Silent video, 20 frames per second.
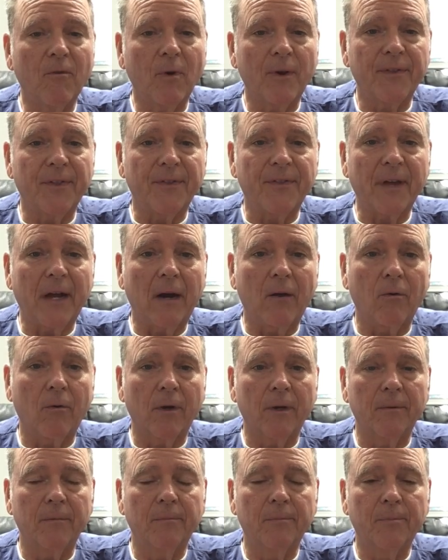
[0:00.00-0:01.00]
of what the
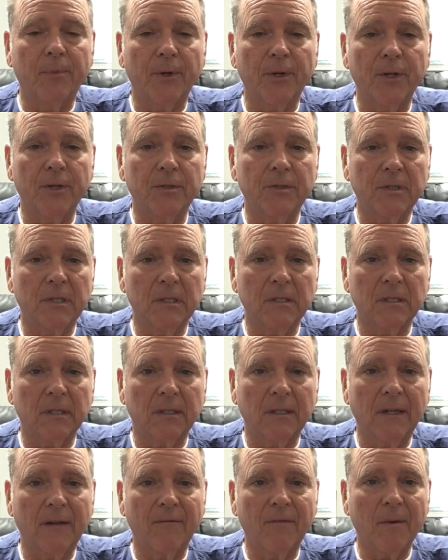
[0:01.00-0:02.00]
thyroid produces
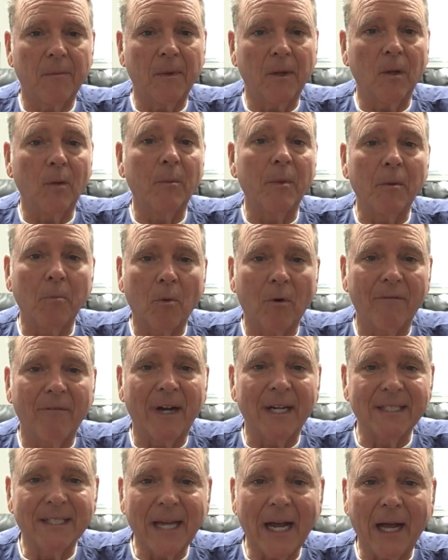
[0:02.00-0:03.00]
and give them a little bit more
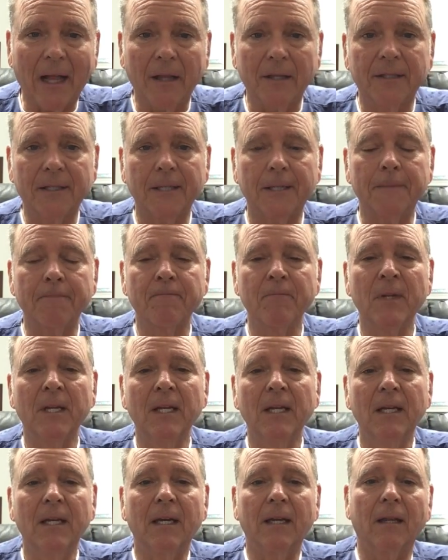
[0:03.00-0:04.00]
vitality
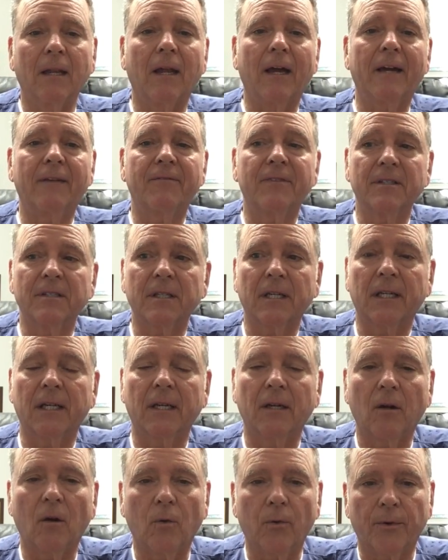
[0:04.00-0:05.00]
in life as they
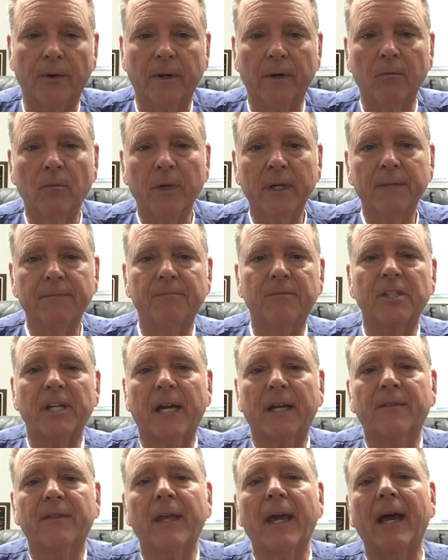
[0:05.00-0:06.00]
get older. And we
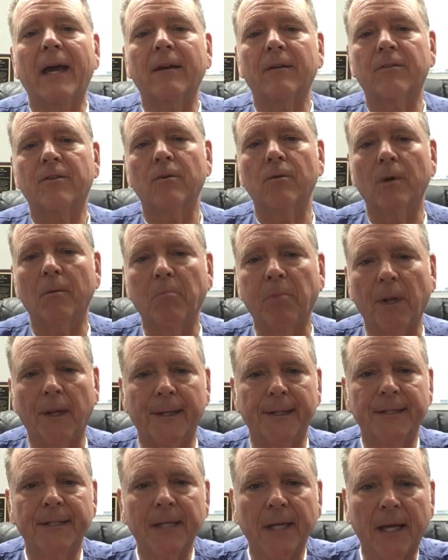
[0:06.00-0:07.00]
check that through a
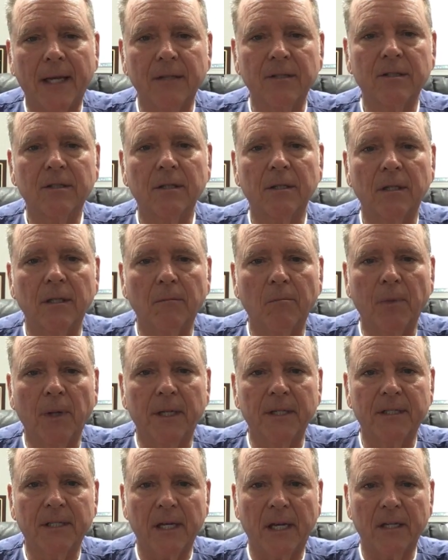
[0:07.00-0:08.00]
blood test. A
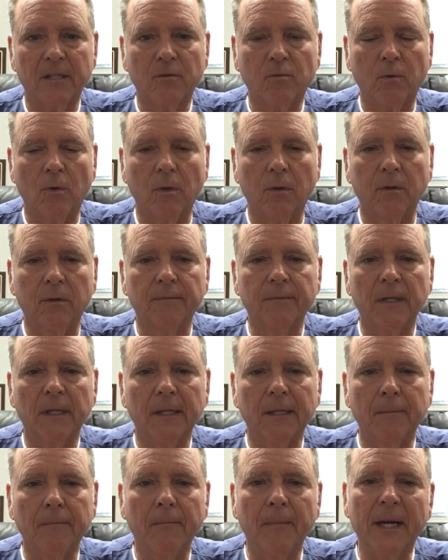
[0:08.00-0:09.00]
blood test will
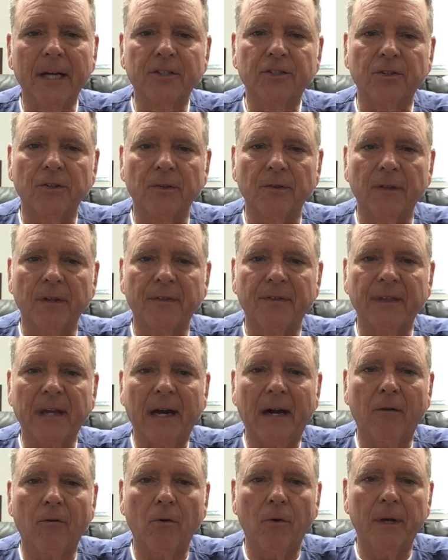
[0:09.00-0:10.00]
measure the
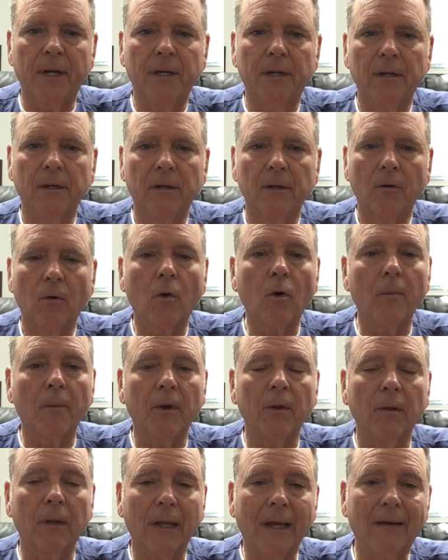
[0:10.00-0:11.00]
thyroid
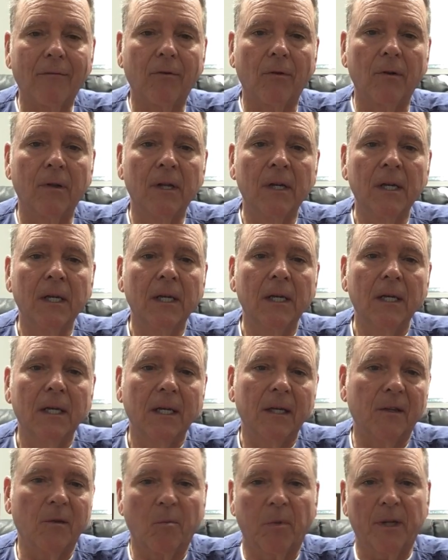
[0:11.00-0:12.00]
hormone level
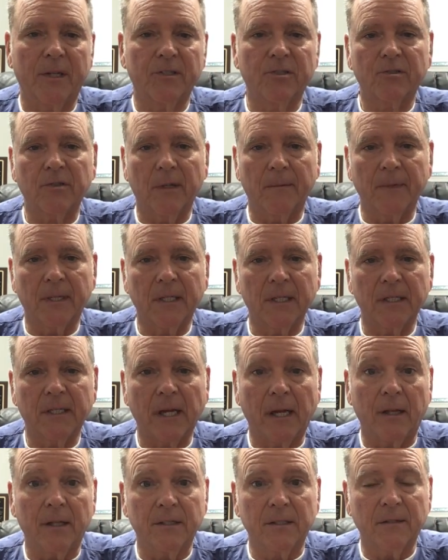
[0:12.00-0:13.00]
in the bloodstream and can
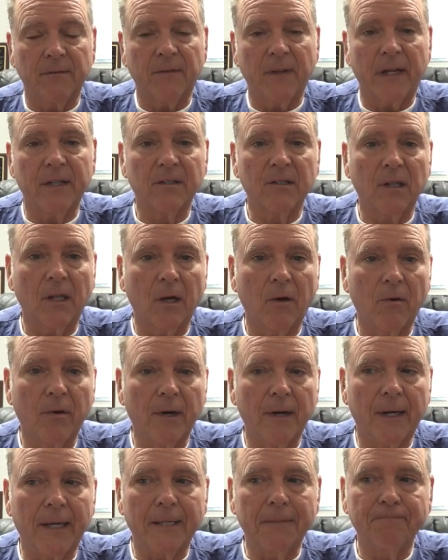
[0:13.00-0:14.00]
tell us if that's low
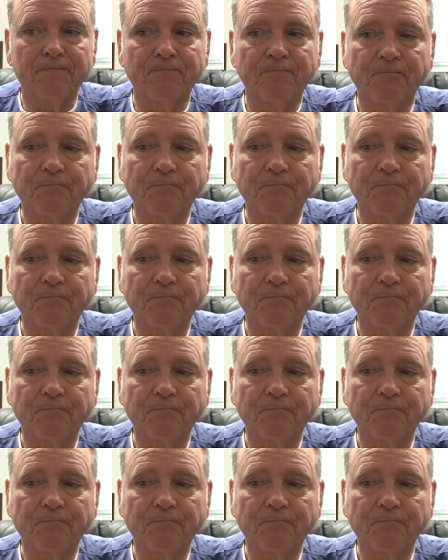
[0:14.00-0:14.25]
or not.